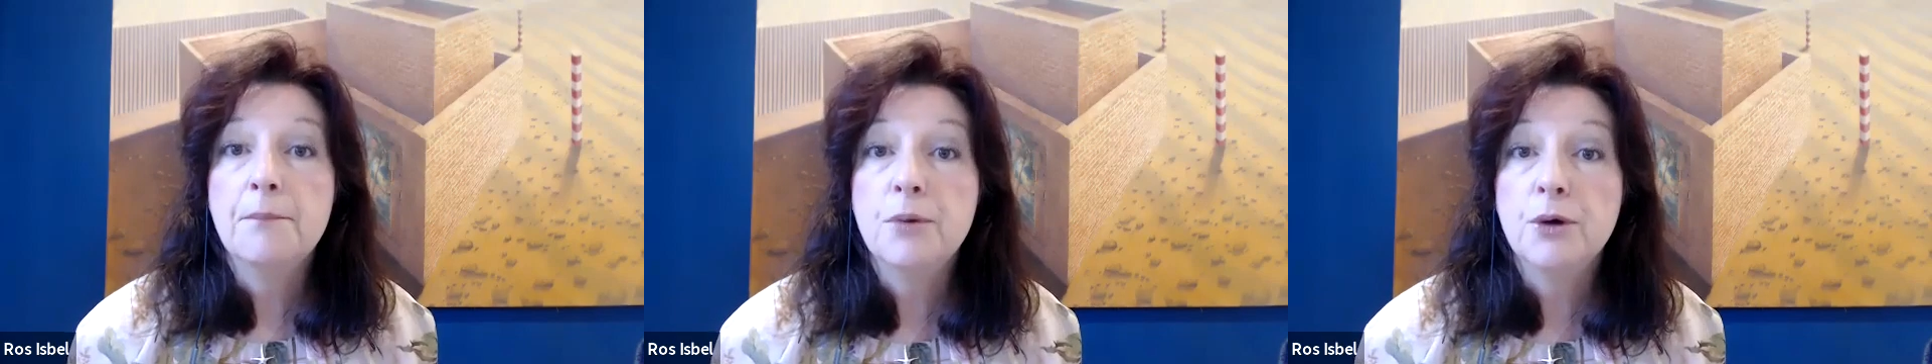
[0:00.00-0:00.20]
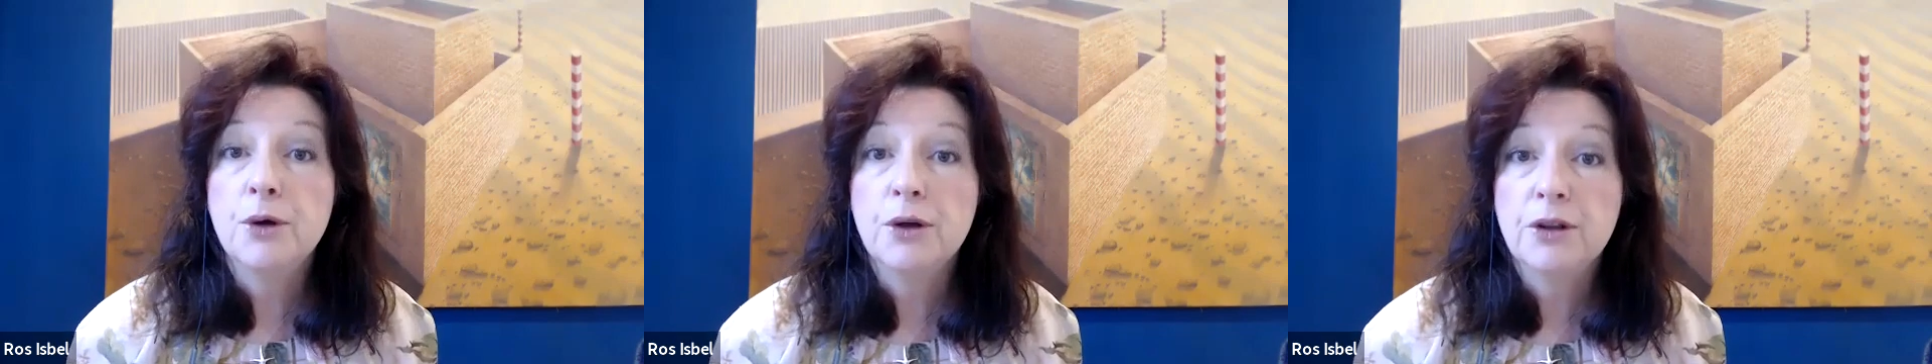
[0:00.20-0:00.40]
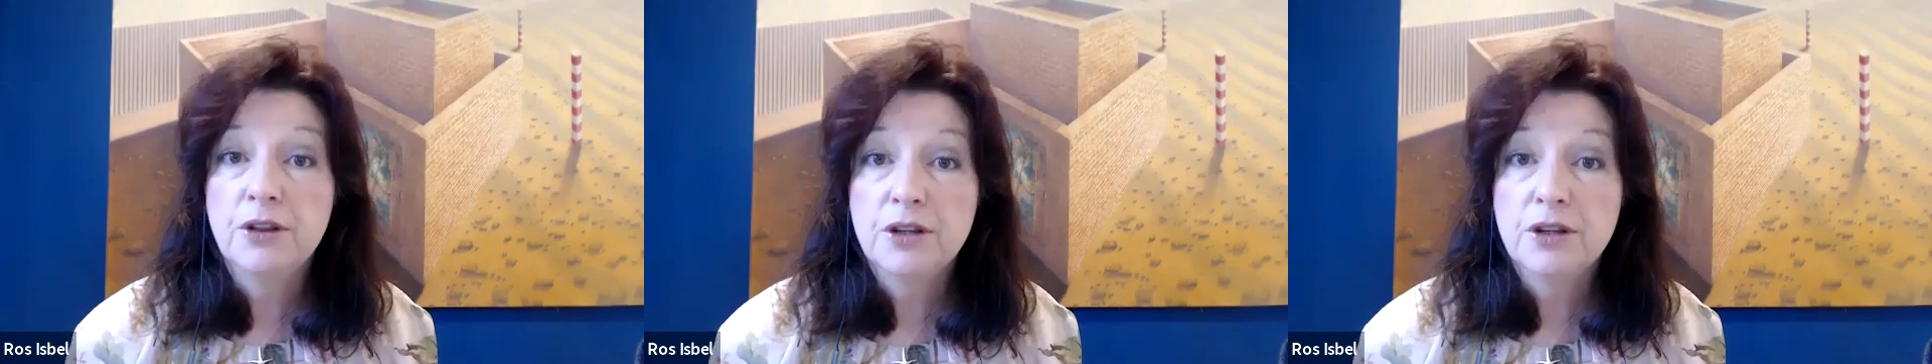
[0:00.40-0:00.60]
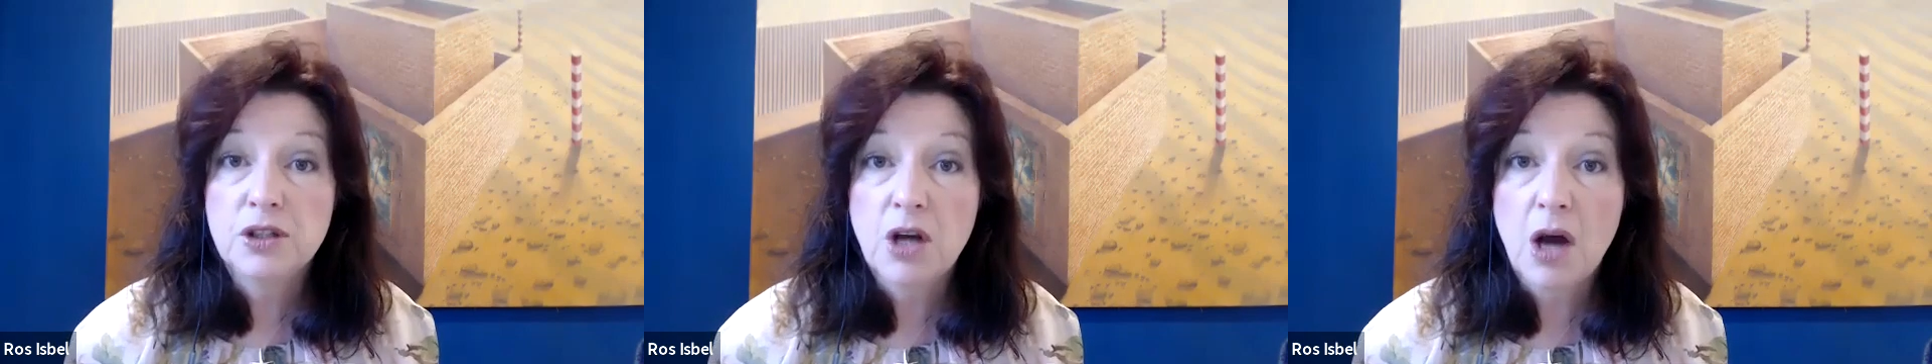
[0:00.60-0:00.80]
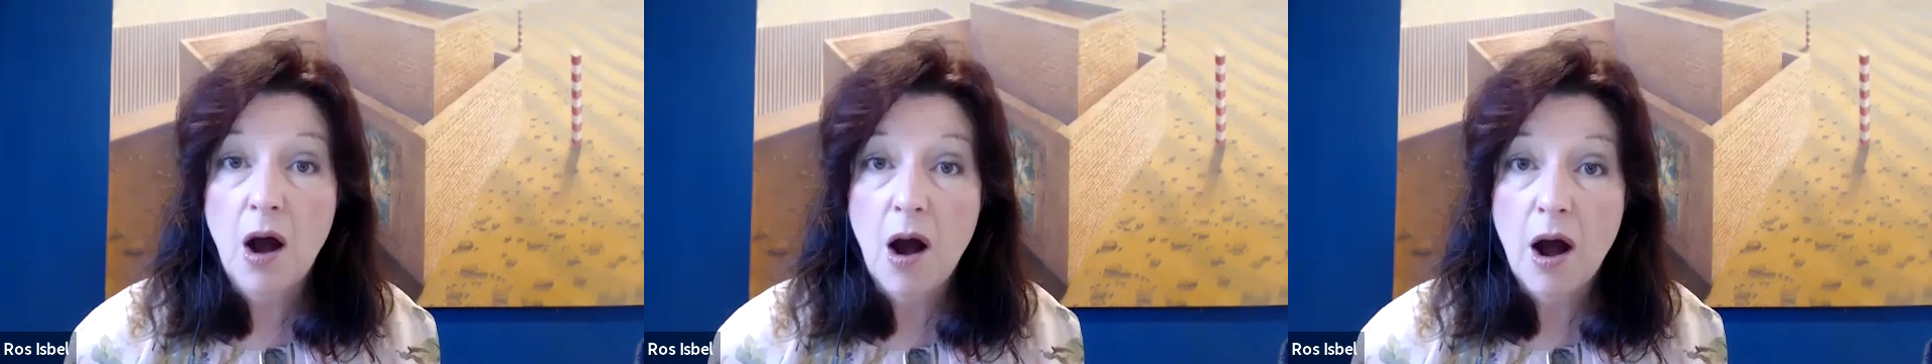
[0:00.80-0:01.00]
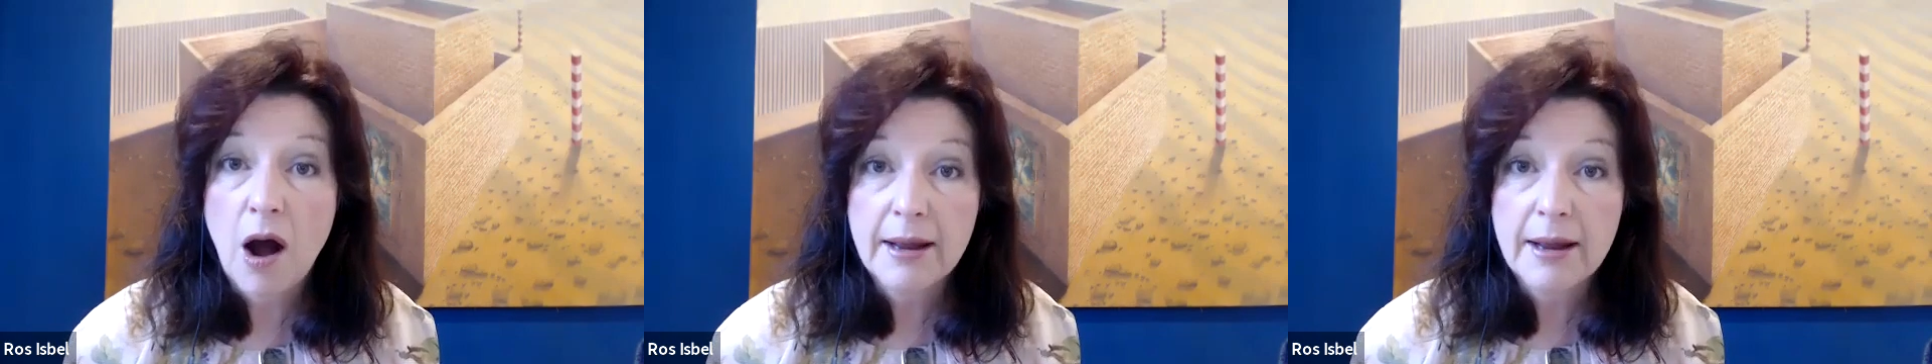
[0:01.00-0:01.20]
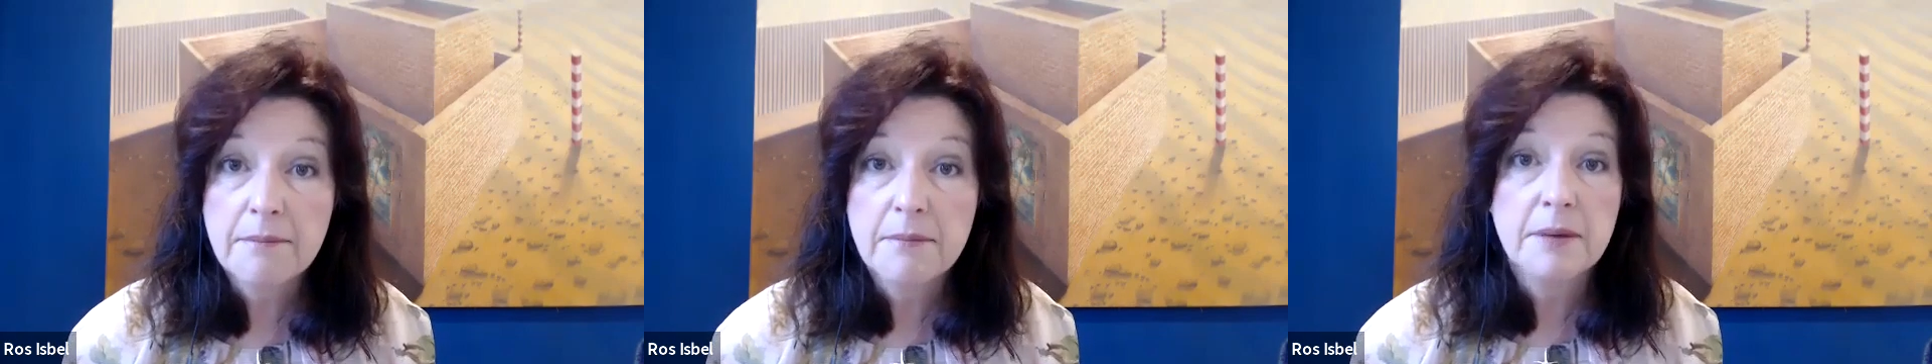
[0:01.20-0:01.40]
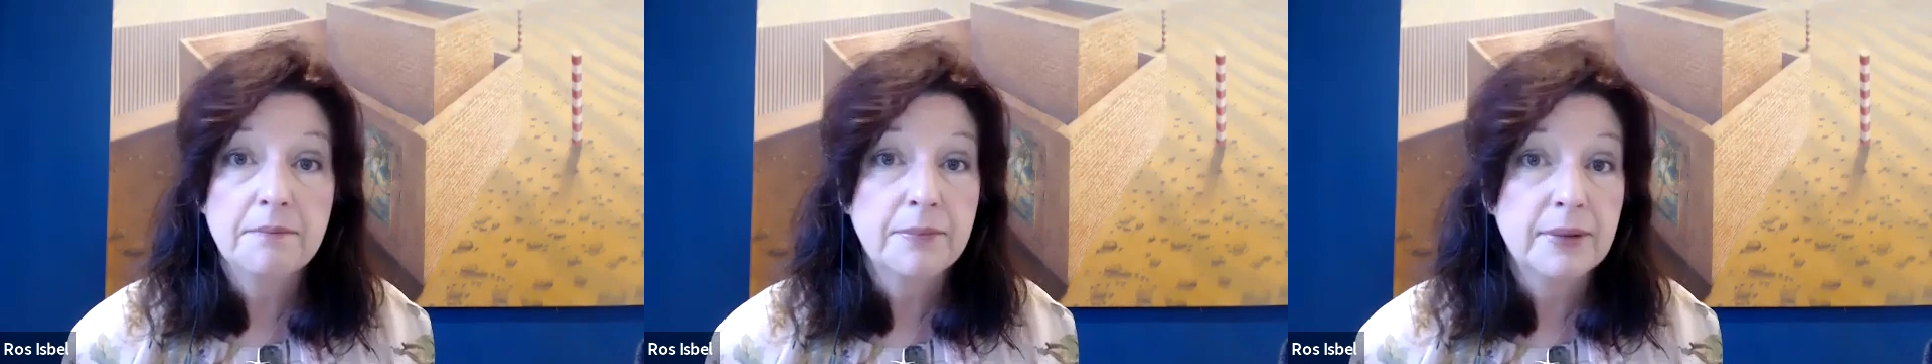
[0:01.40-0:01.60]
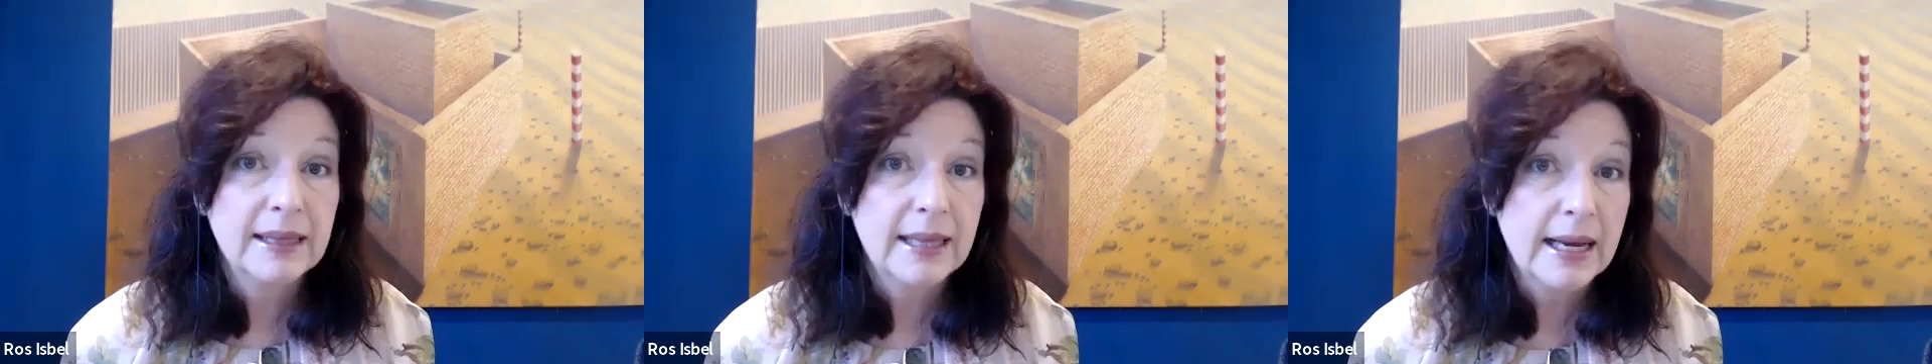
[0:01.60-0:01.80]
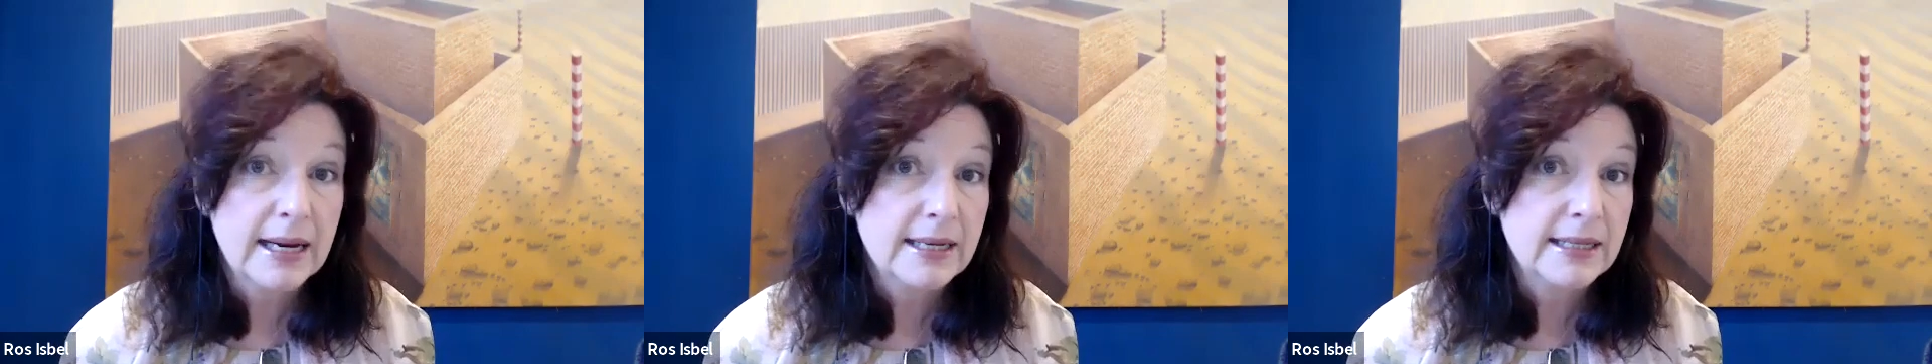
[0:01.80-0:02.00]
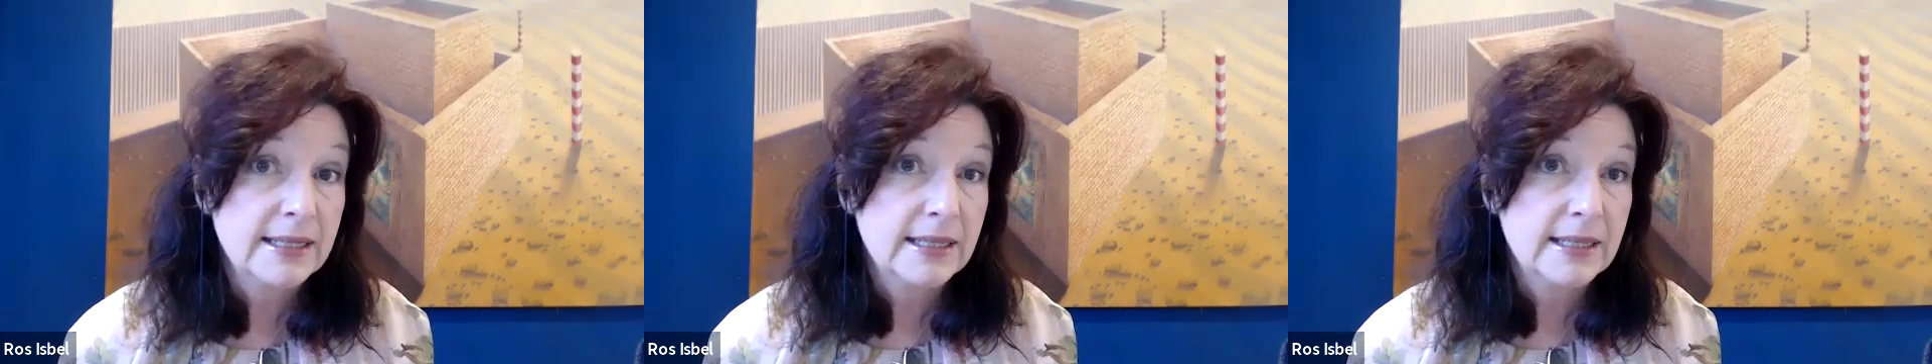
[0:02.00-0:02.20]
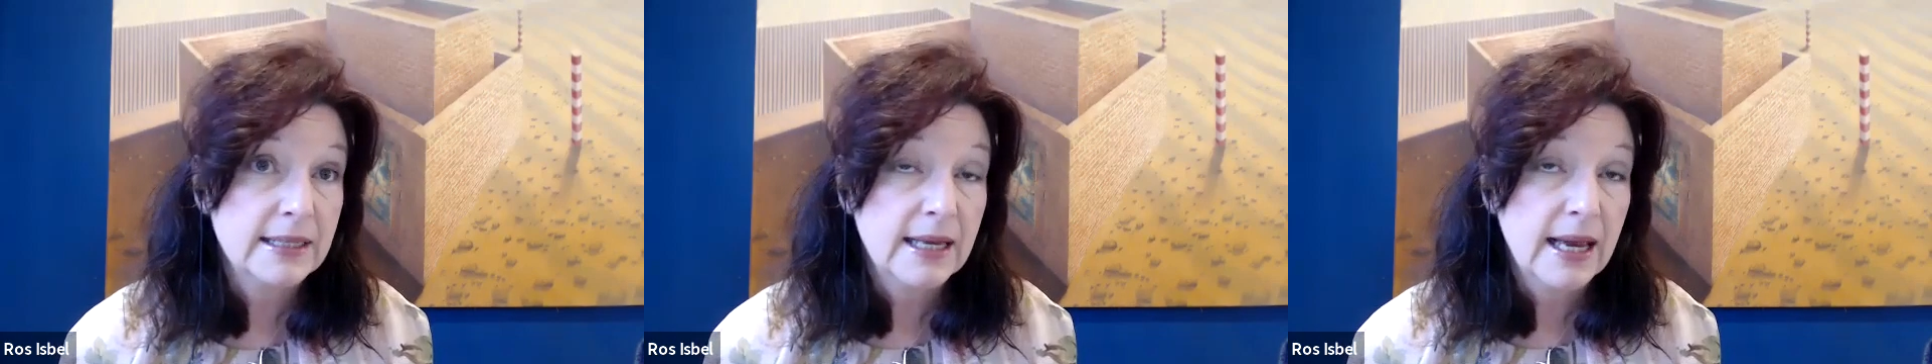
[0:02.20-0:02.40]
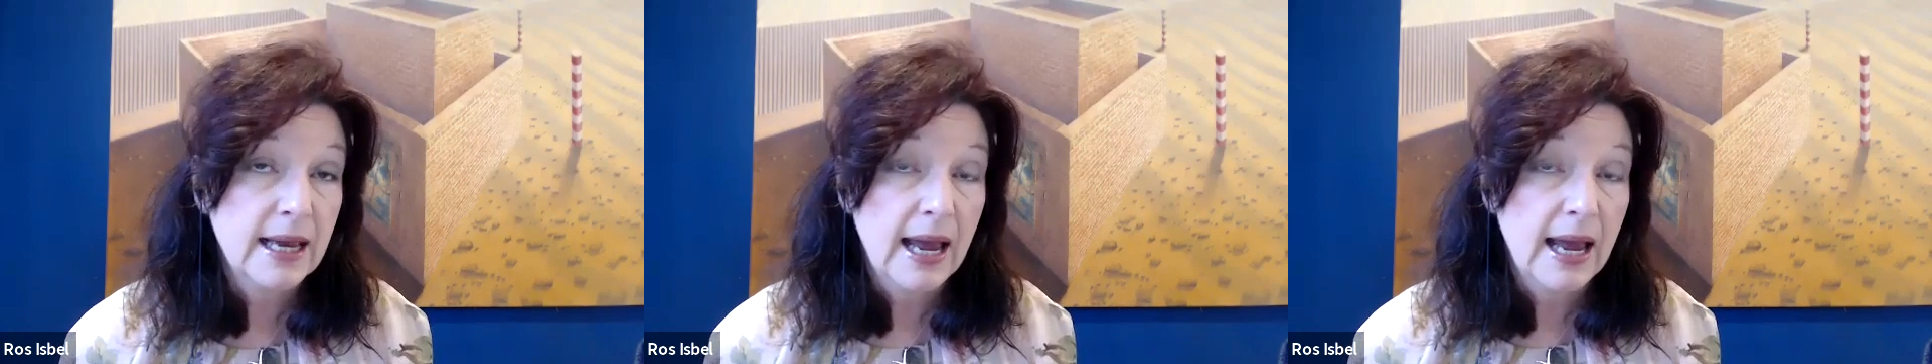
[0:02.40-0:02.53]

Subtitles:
birth time, place,